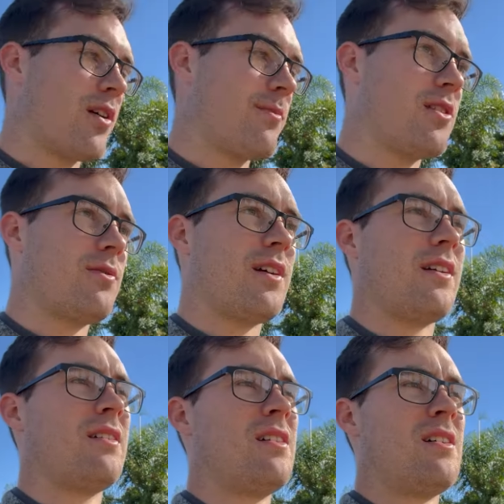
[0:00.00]
gonna be
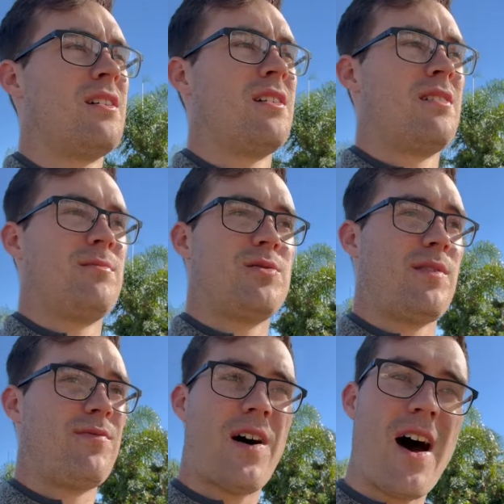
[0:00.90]
doing between
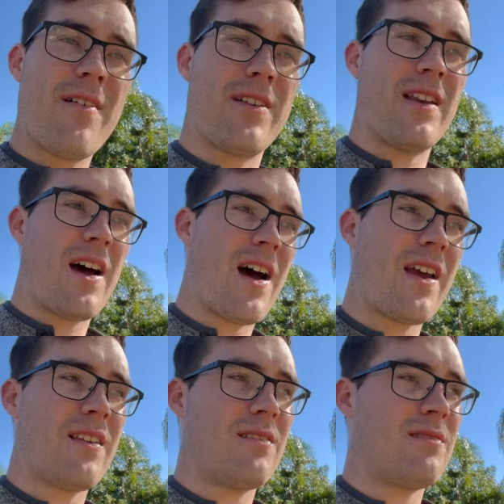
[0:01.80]
five and
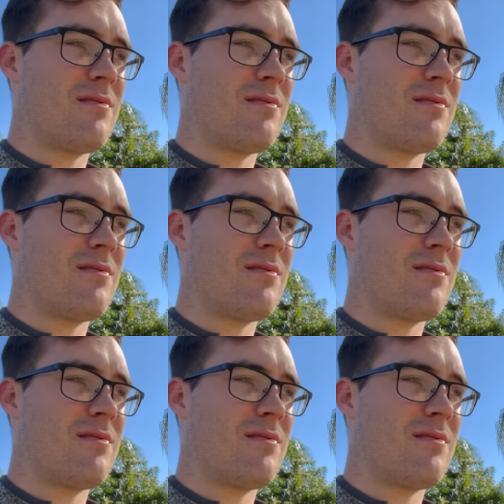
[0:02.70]
nine